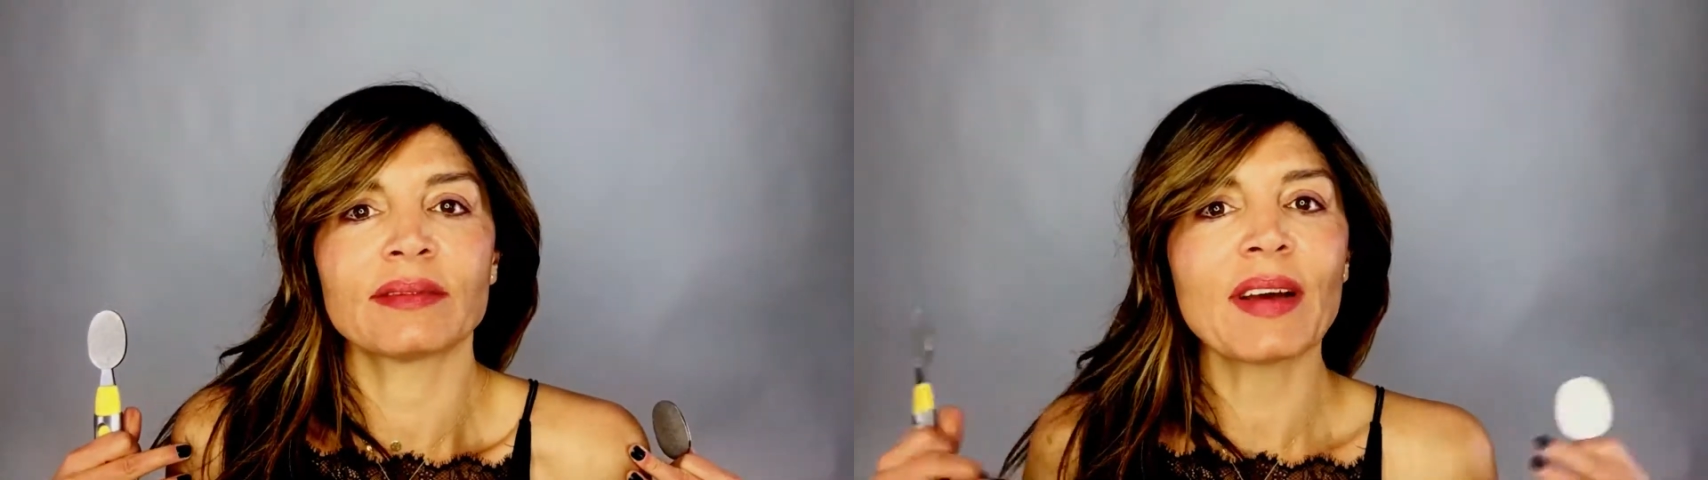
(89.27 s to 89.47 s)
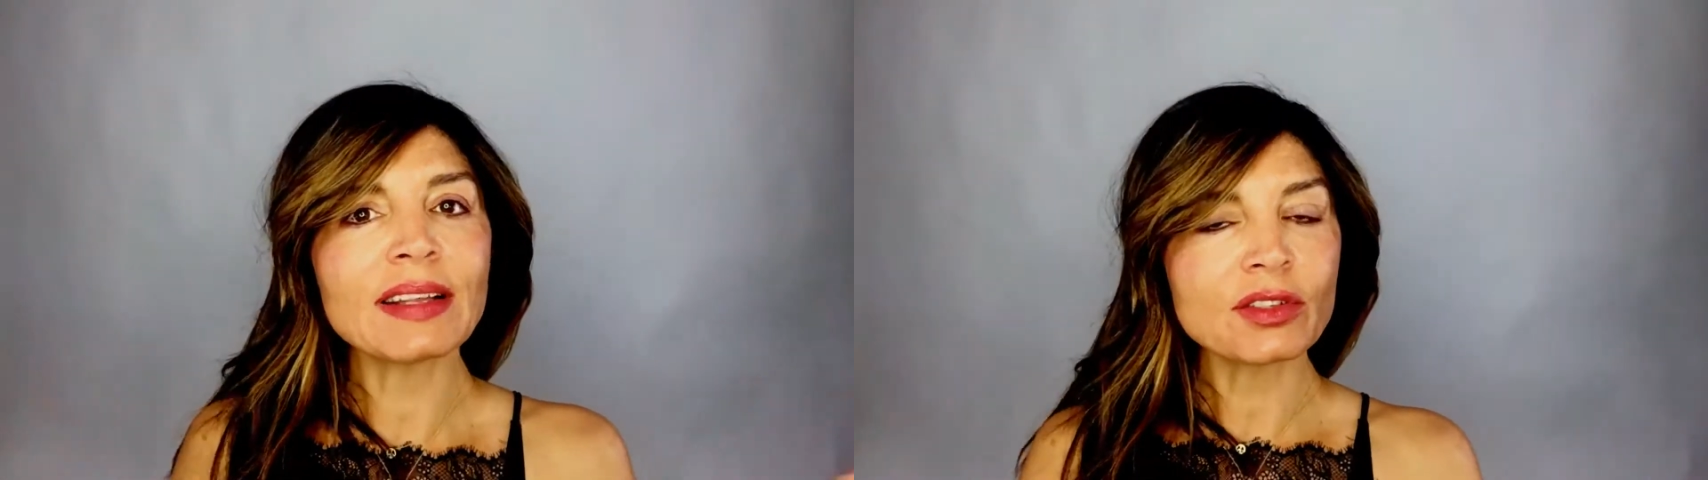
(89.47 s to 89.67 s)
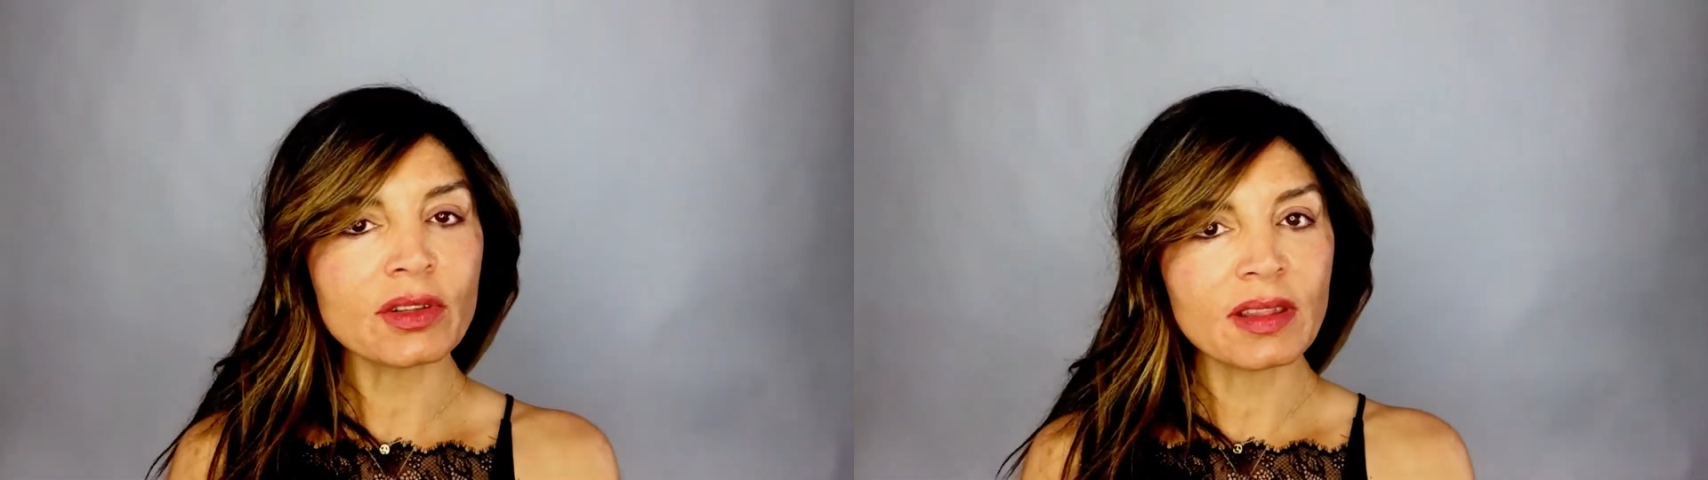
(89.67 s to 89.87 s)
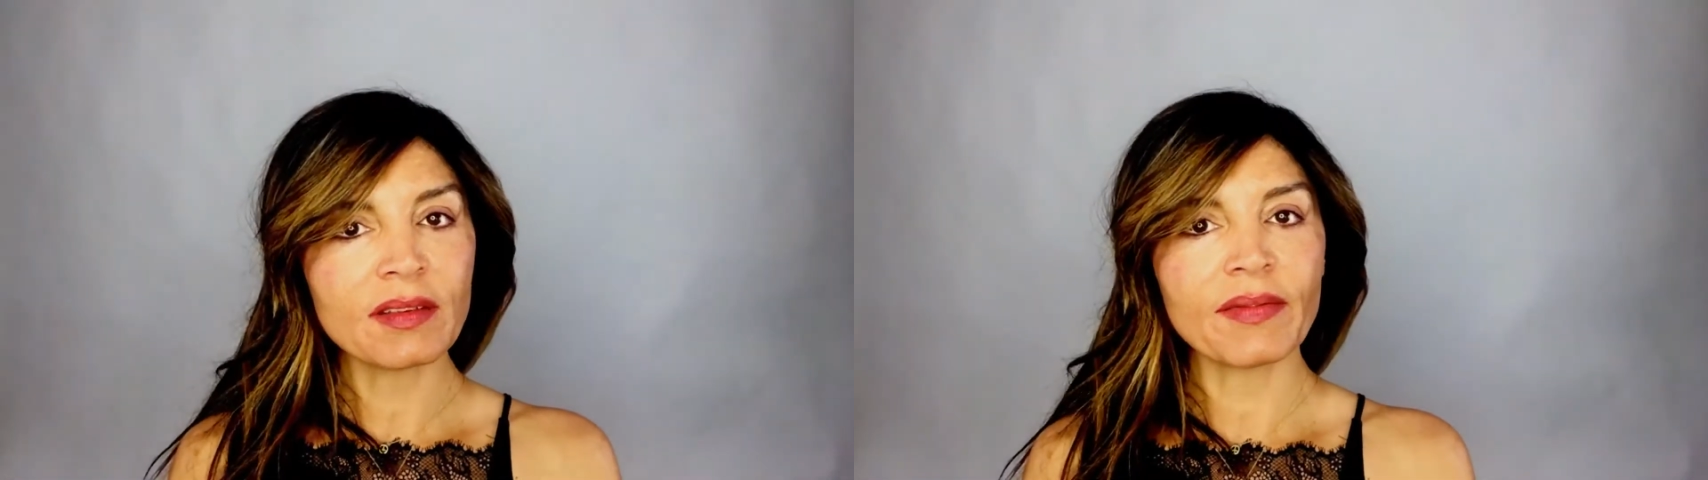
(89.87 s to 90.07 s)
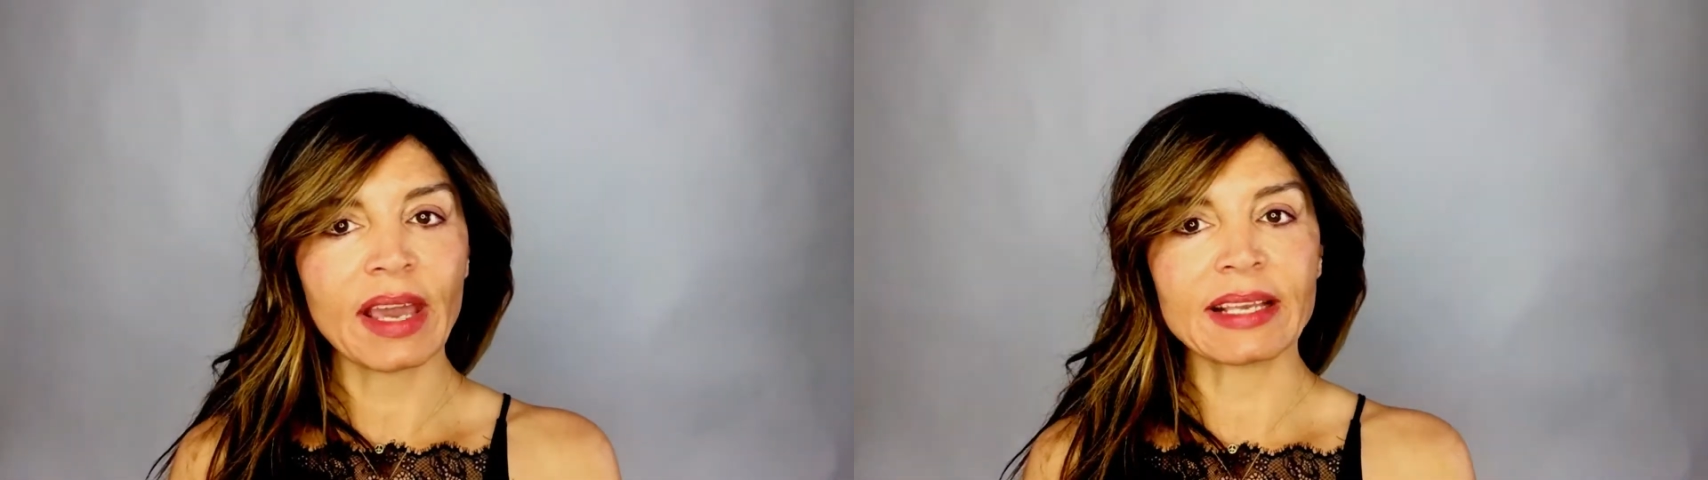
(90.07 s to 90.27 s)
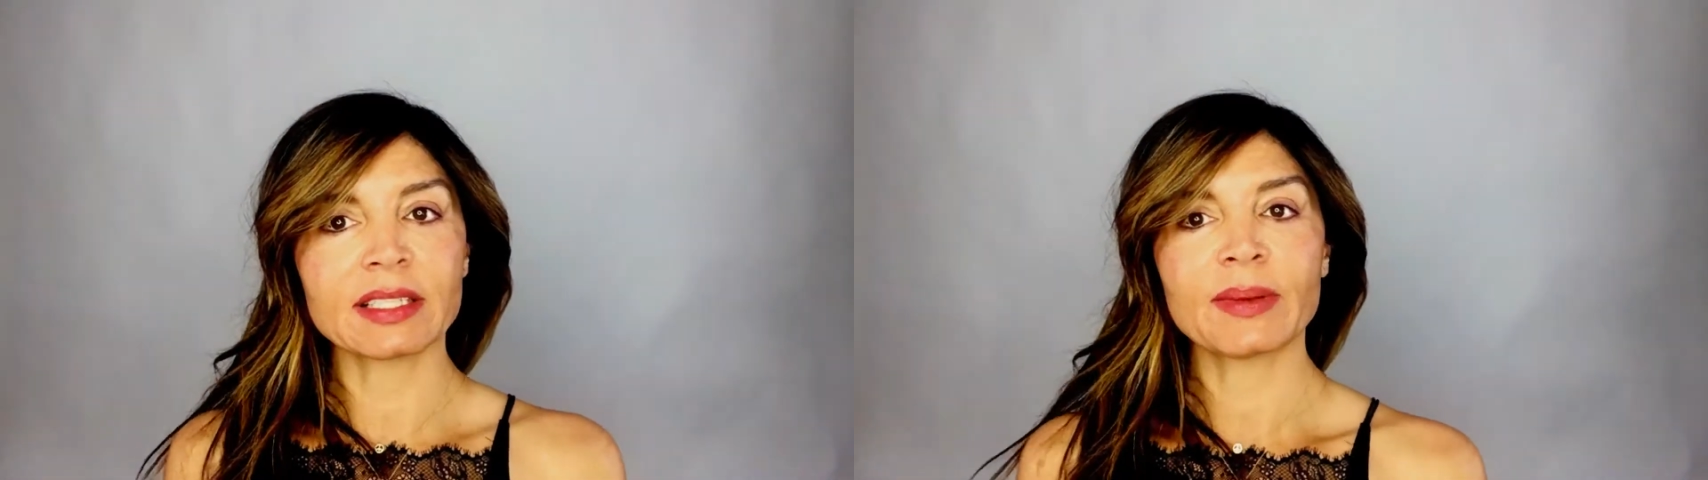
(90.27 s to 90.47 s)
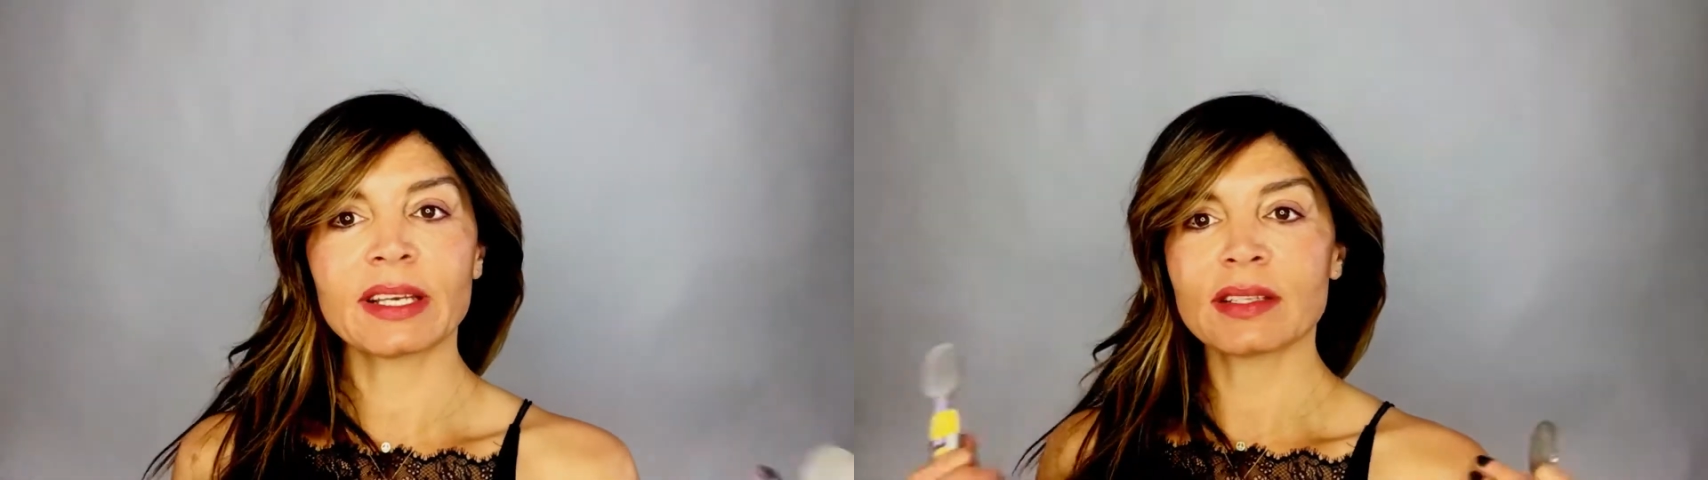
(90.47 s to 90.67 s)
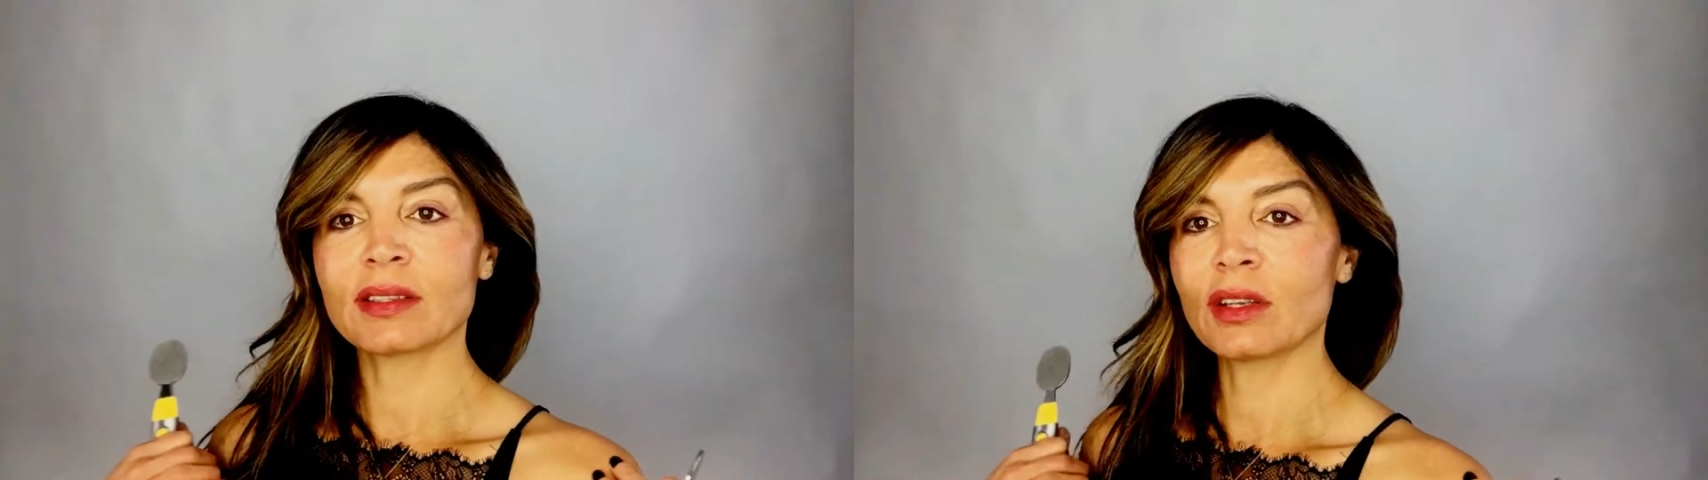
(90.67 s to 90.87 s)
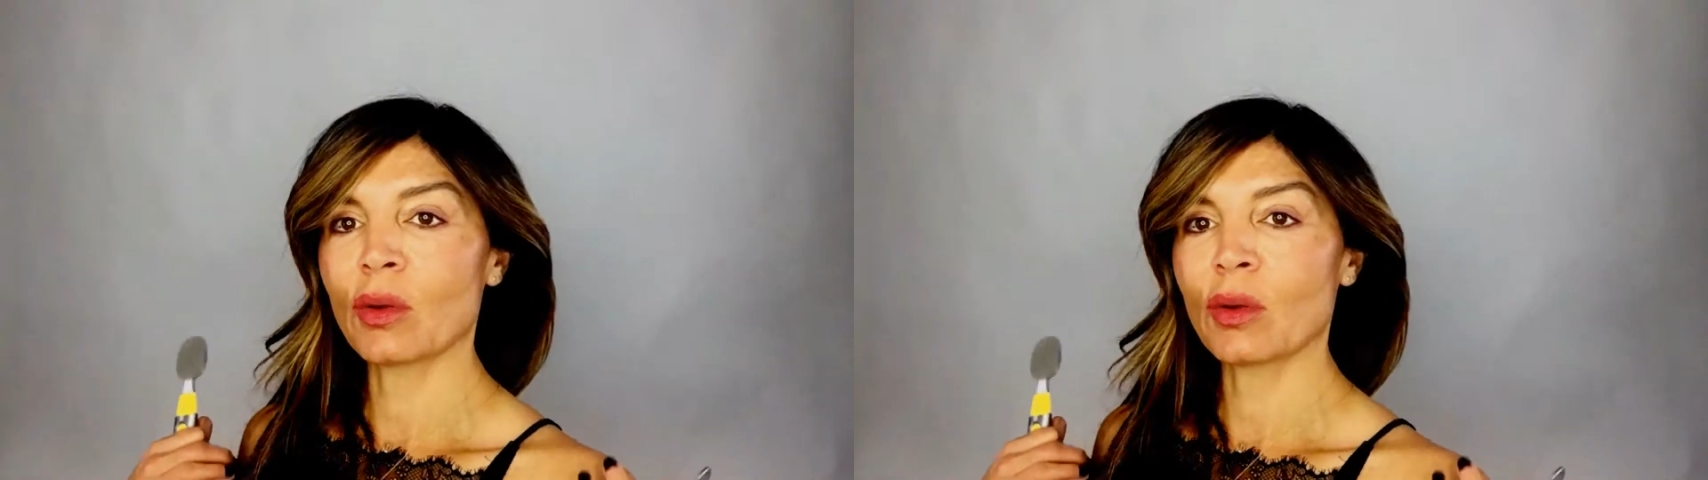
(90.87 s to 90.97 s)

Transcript: faster than the face because,